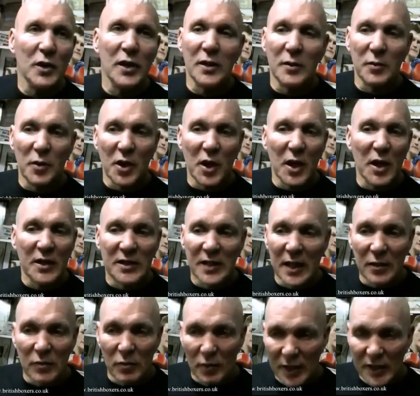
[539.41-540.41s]
wouldn't. And he
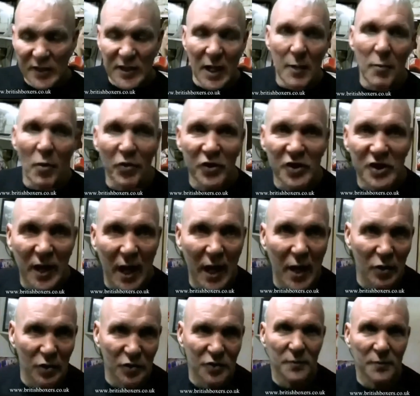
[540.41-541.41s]
said, let's get him on the
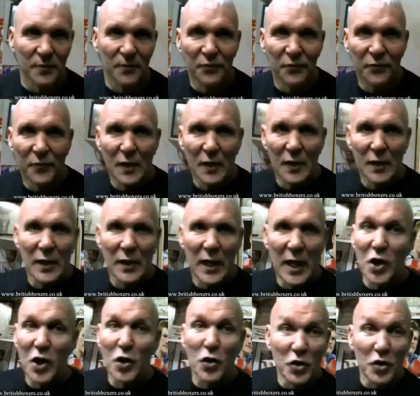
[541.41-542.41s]
scales.
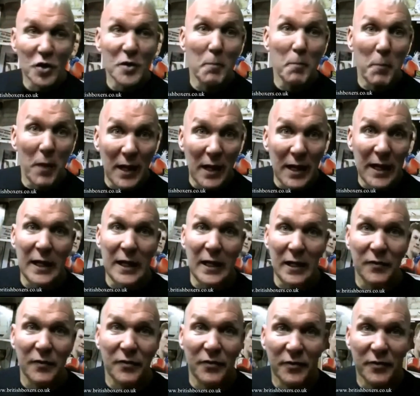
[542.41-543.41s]
He couldn't
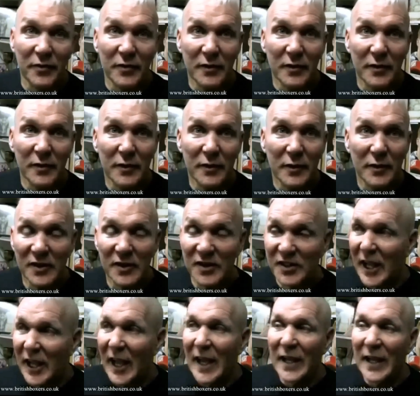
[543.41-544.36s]
believe the